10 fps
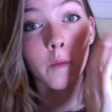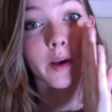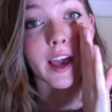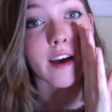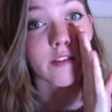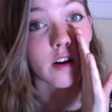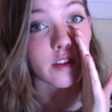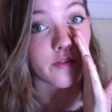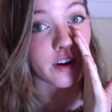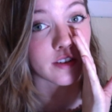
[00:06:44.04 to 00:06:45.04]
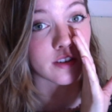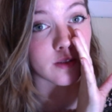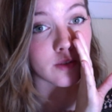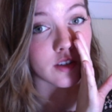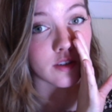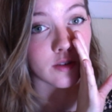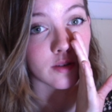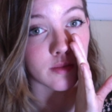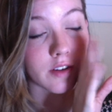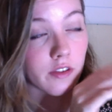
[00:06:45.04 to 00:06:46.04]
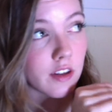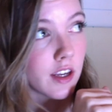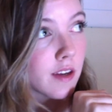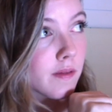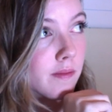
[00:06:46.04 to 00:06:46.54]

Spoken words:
We have all the functions, we just use them differently.